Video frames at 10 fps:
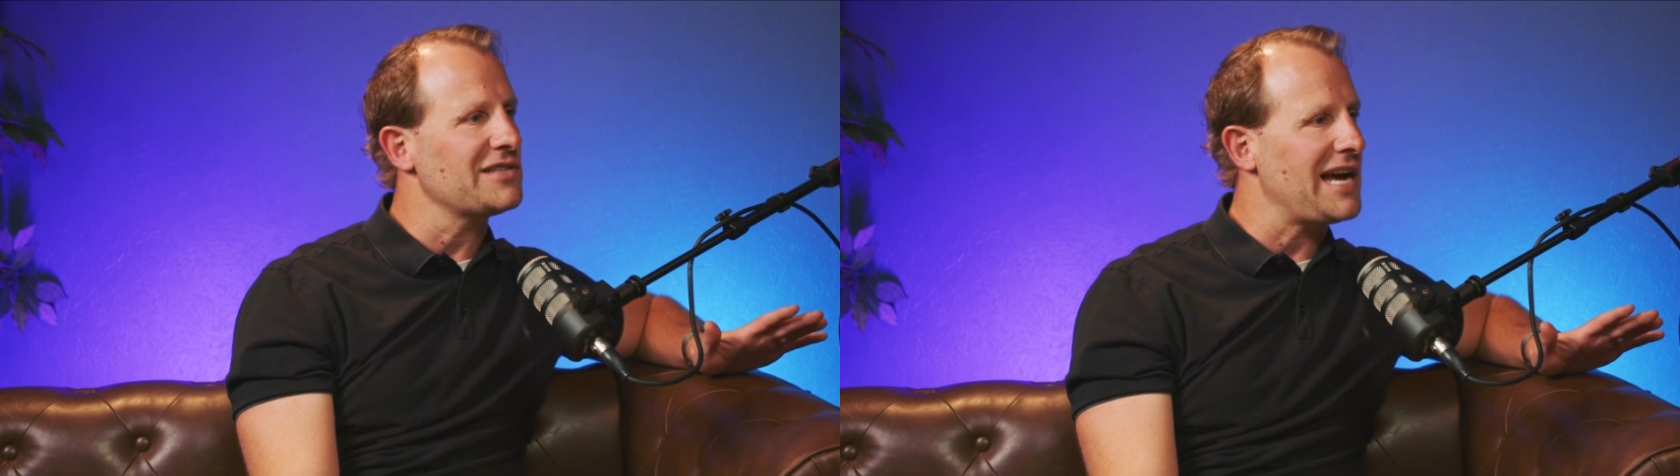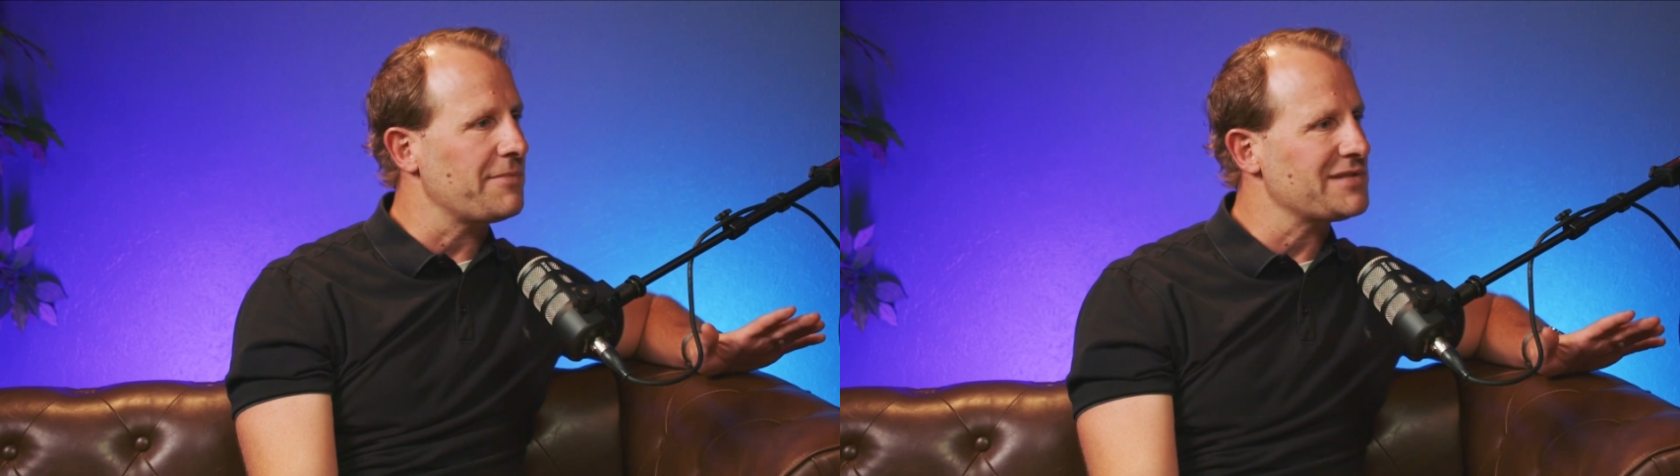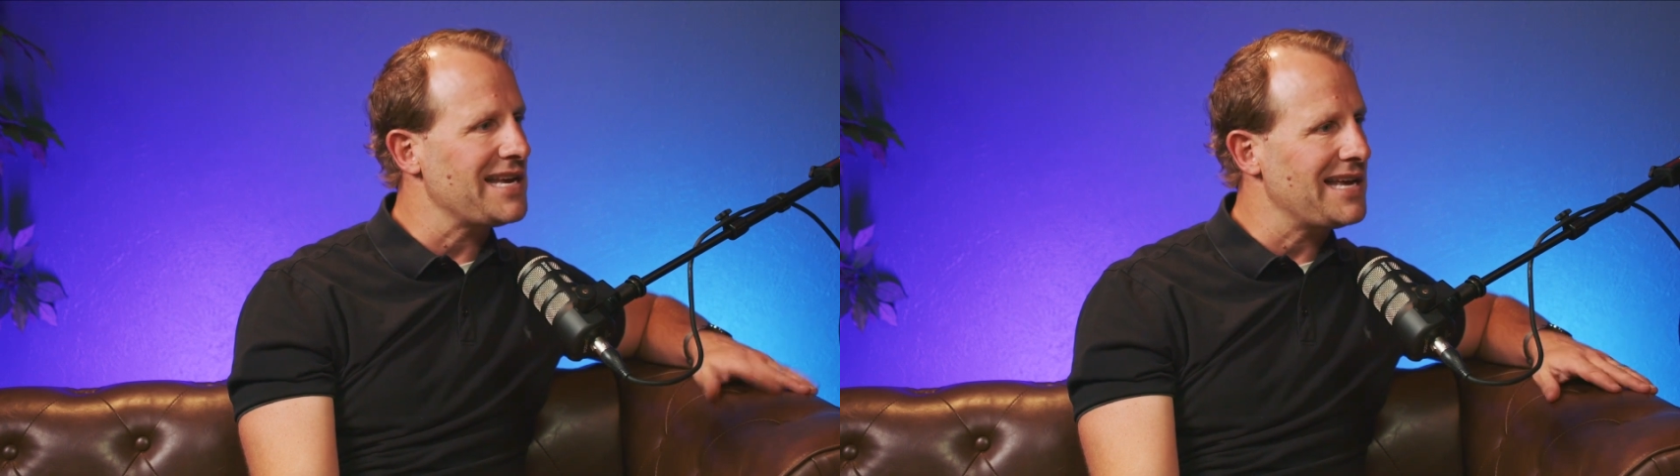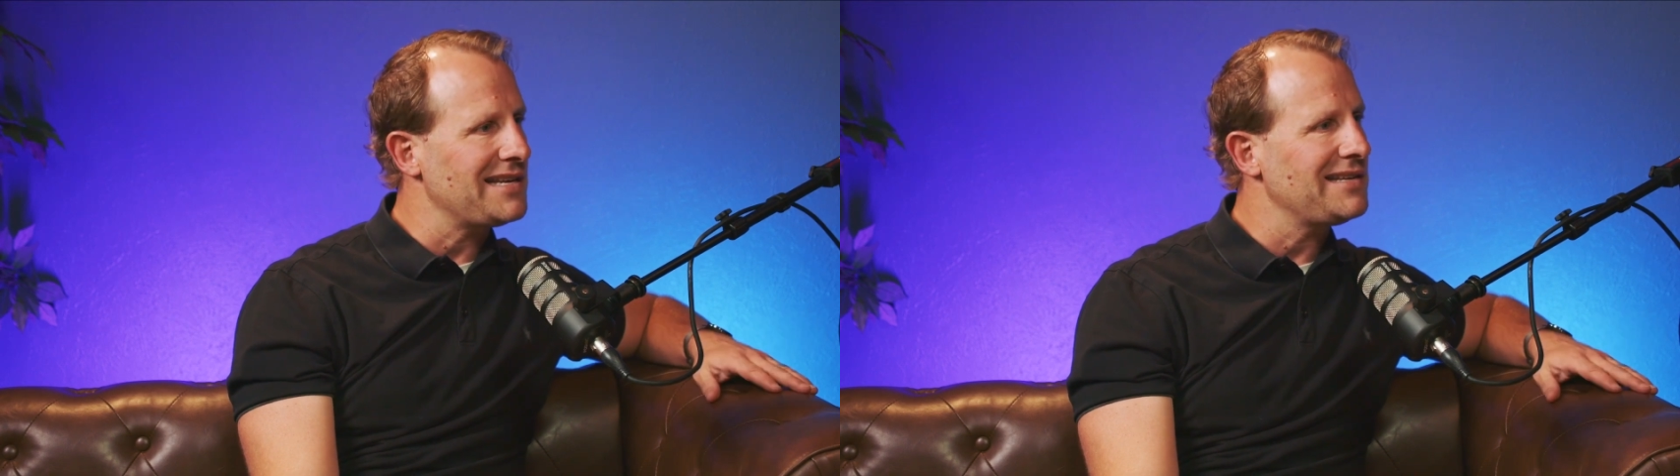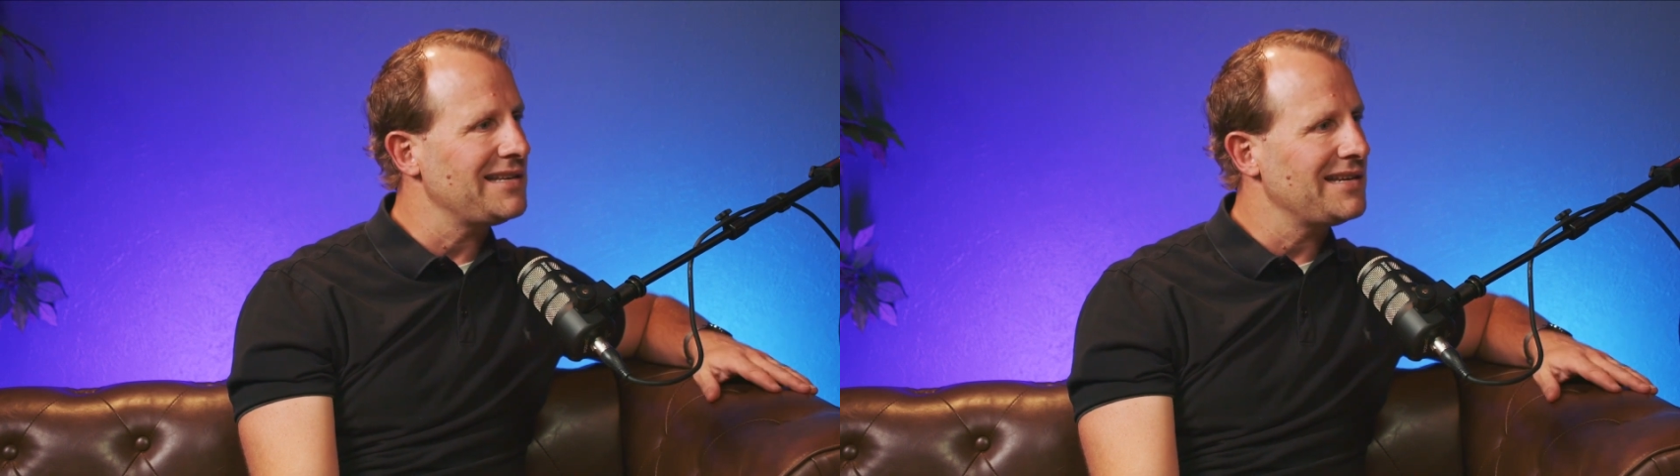top
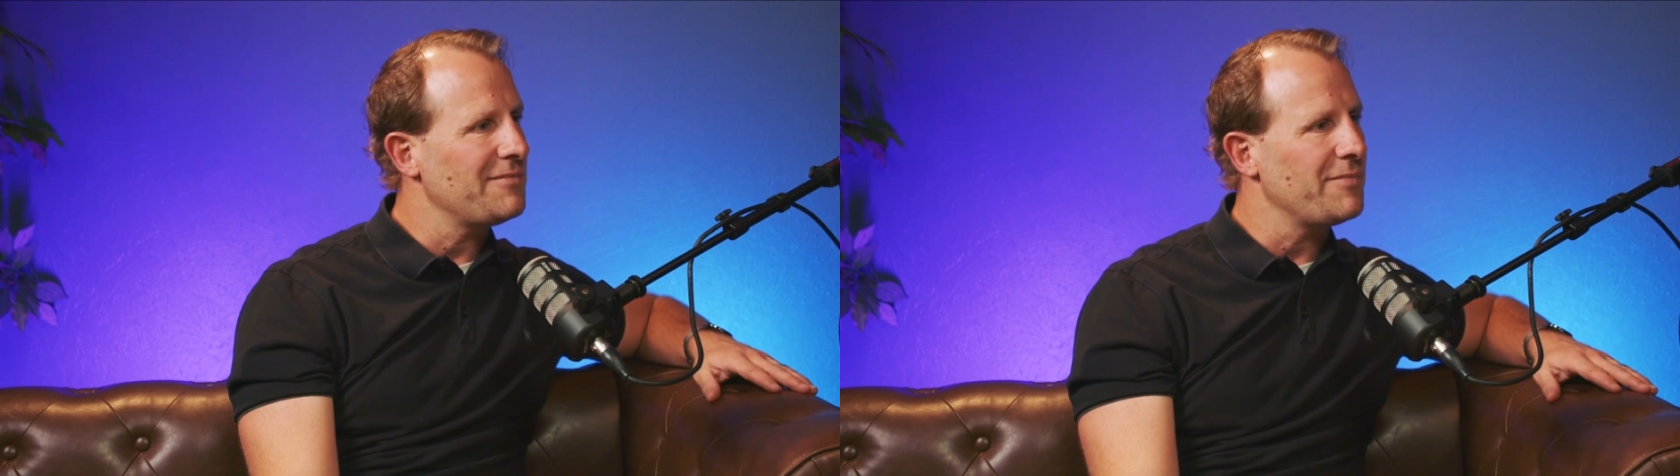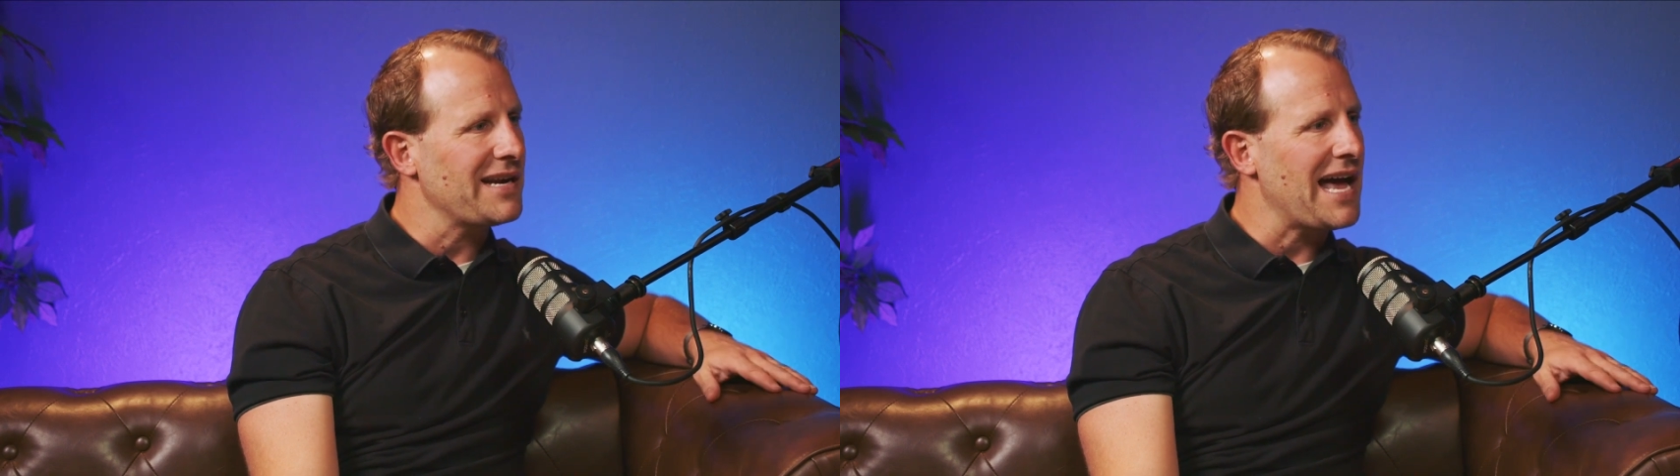10, but